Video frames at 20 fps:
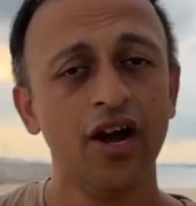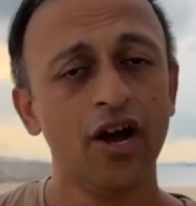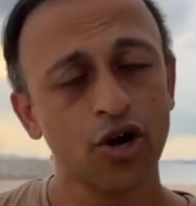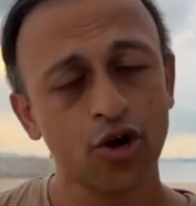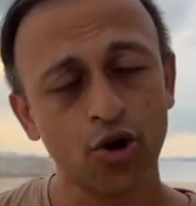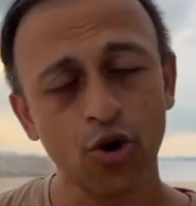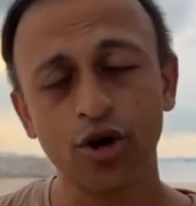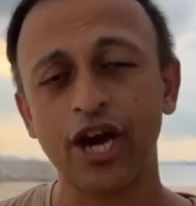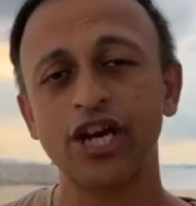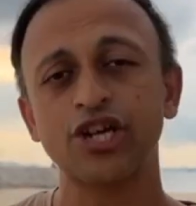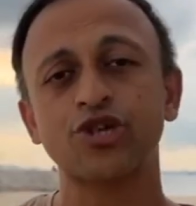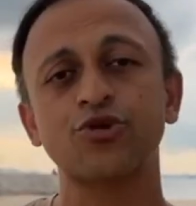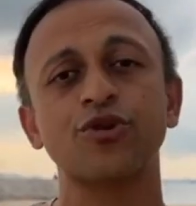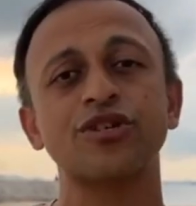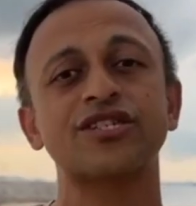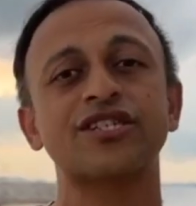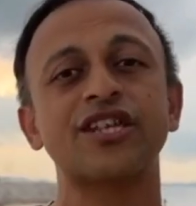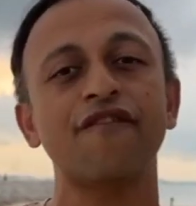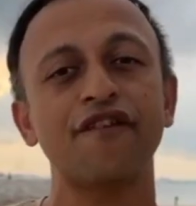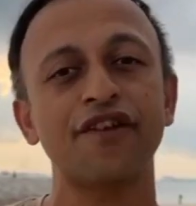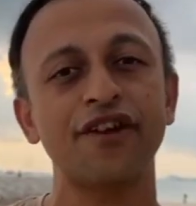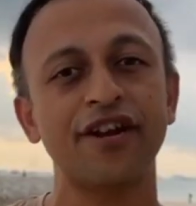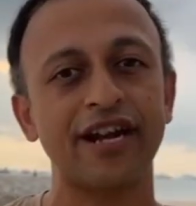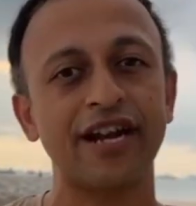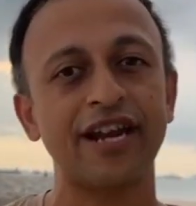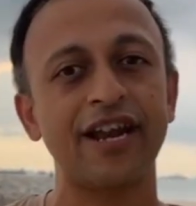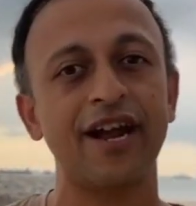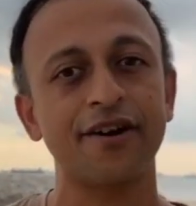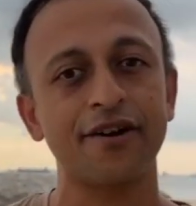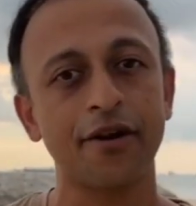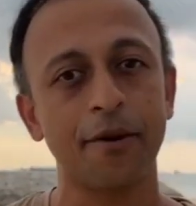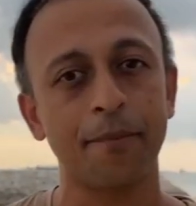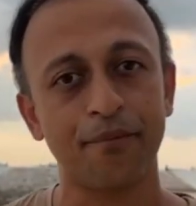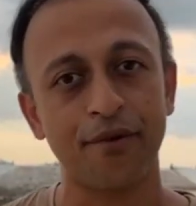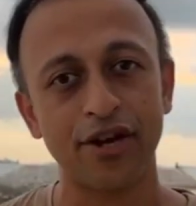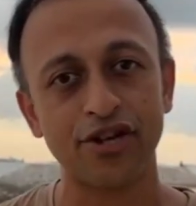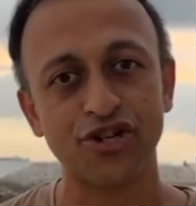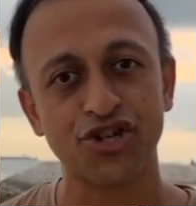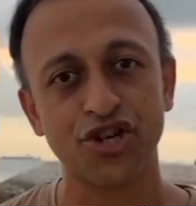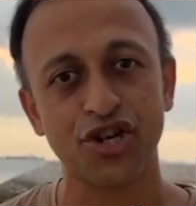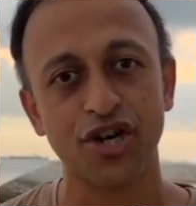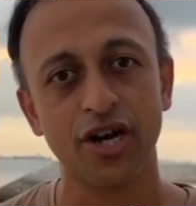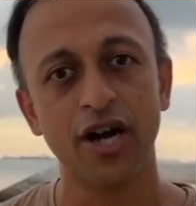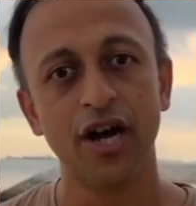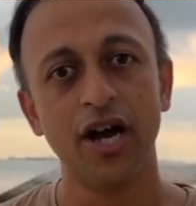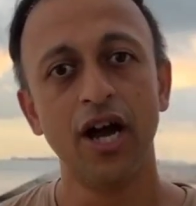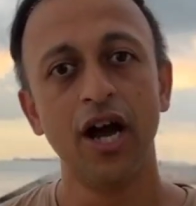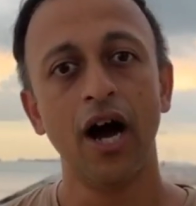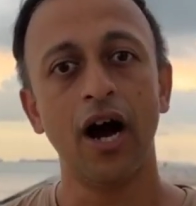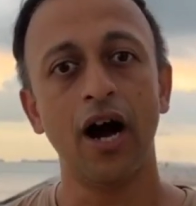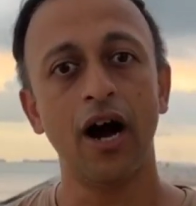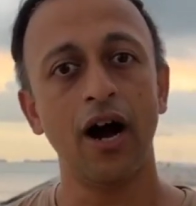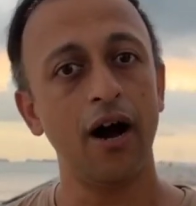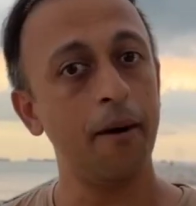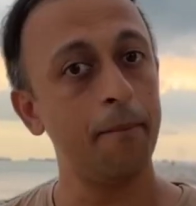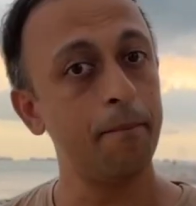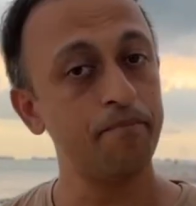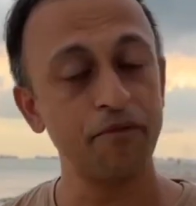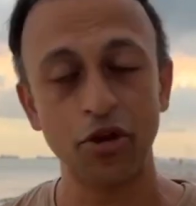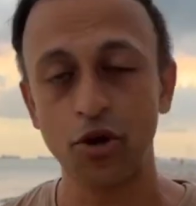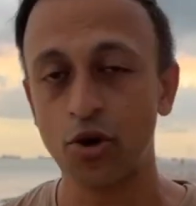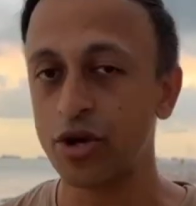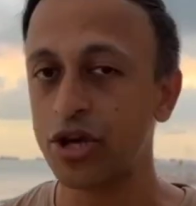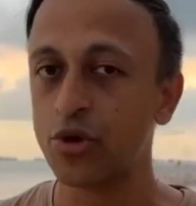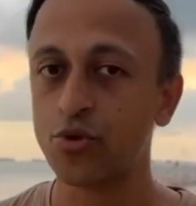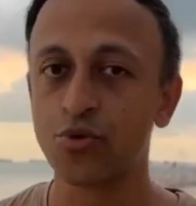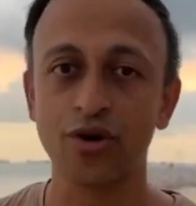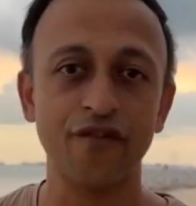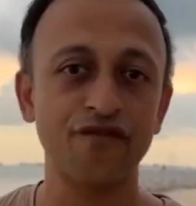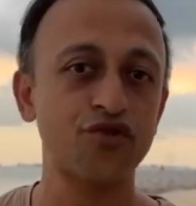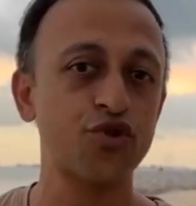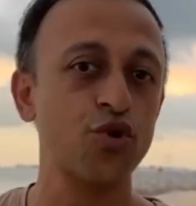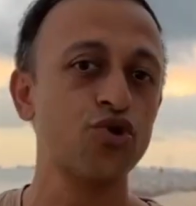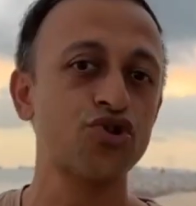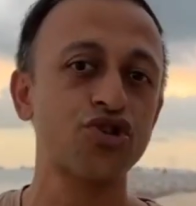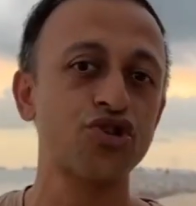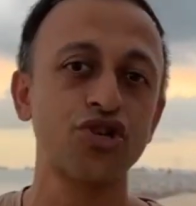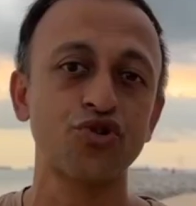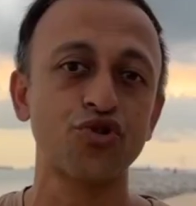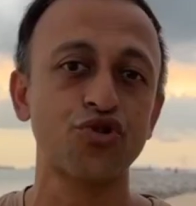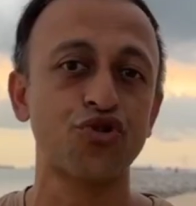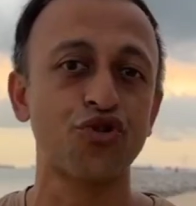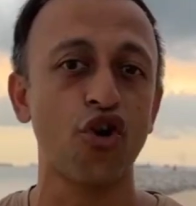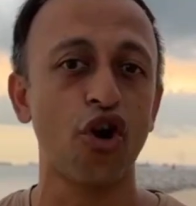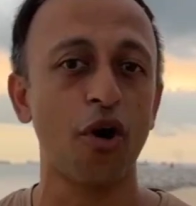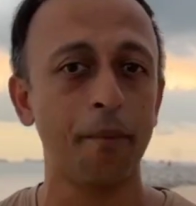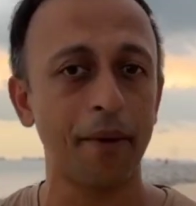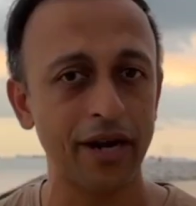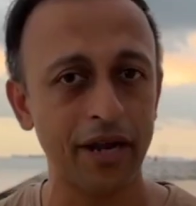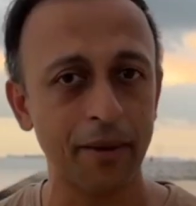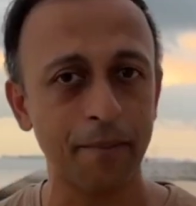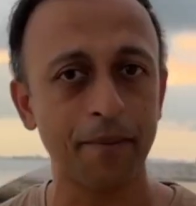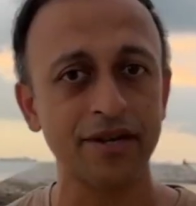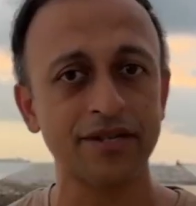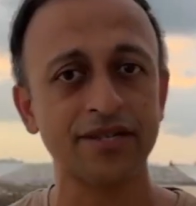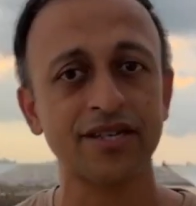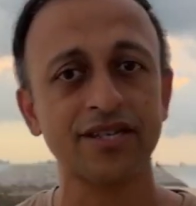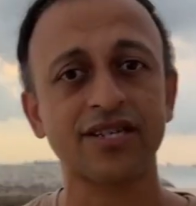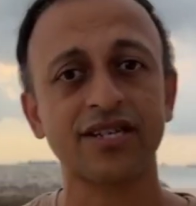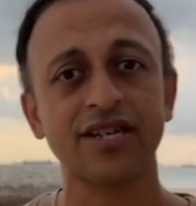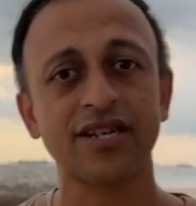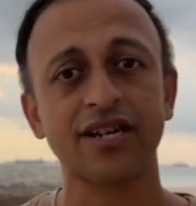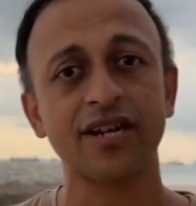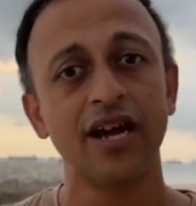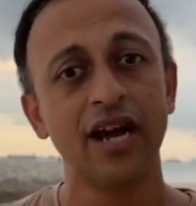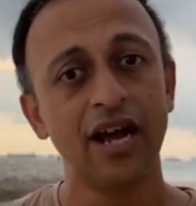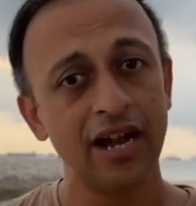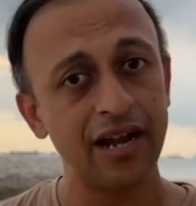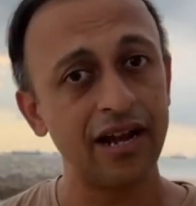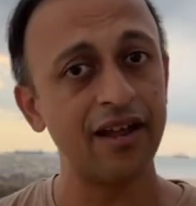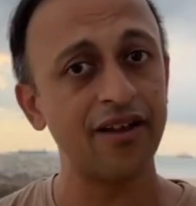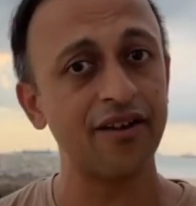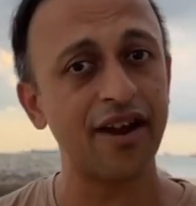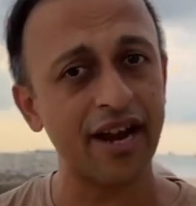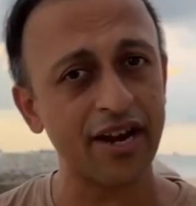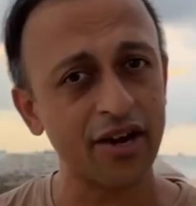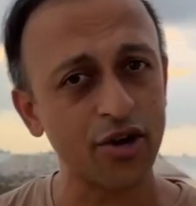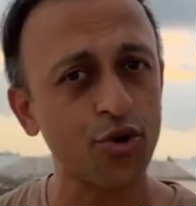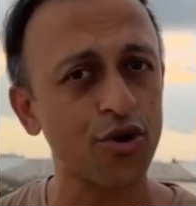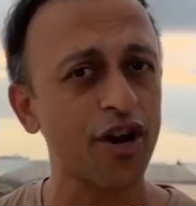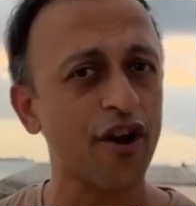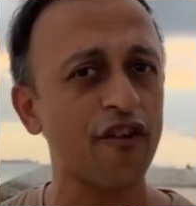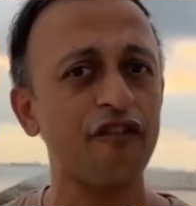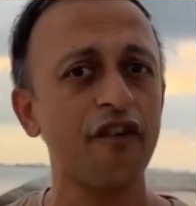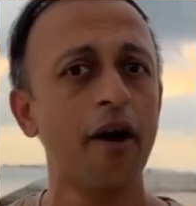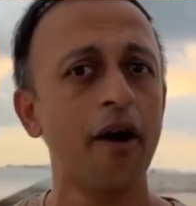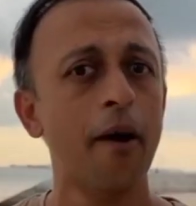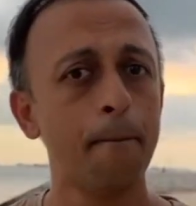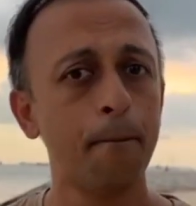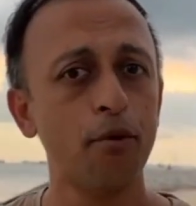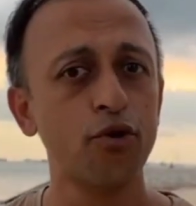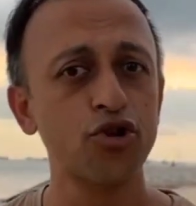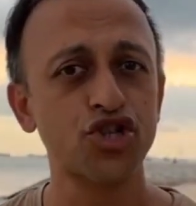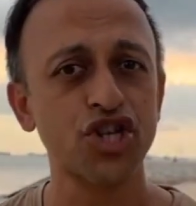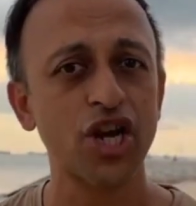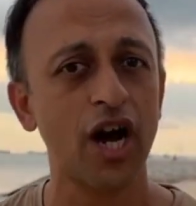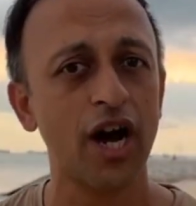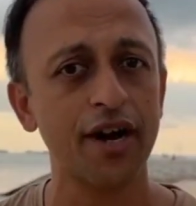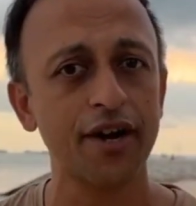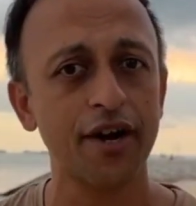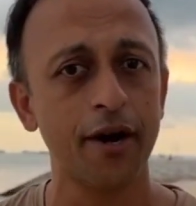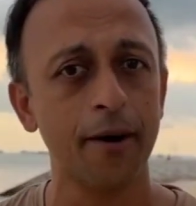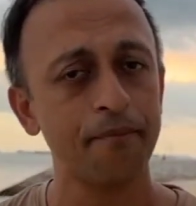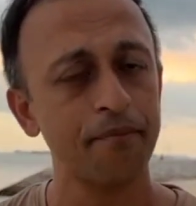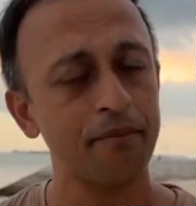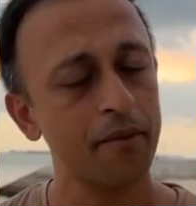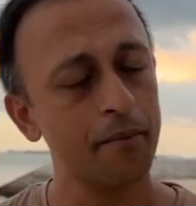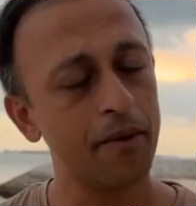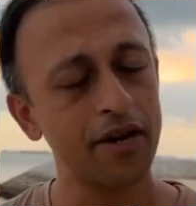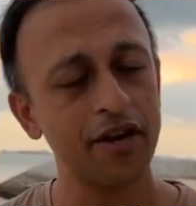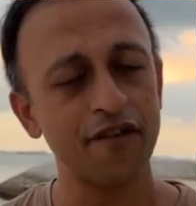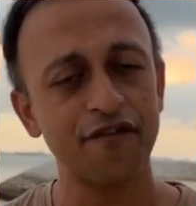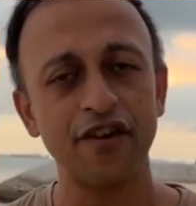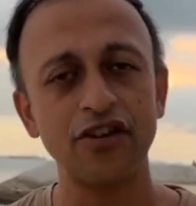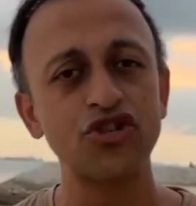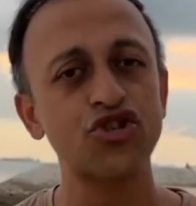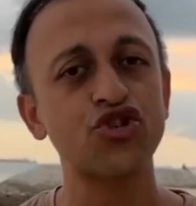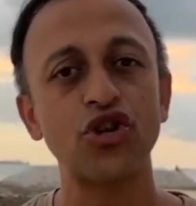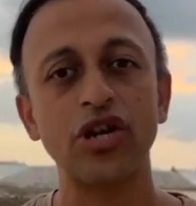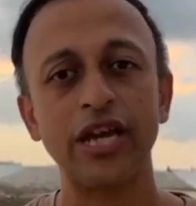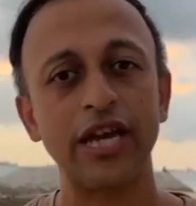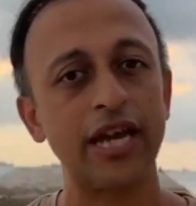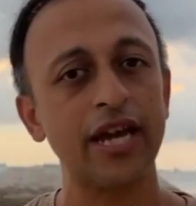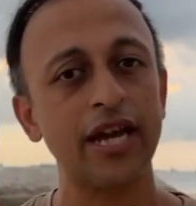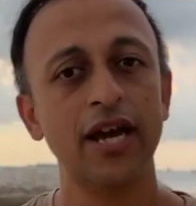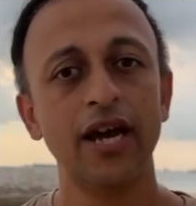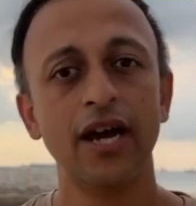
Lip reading: Gukesh was definitely under pressure. He could have chosen to draw, but he persisted. Liren could have pushed harder, but eventually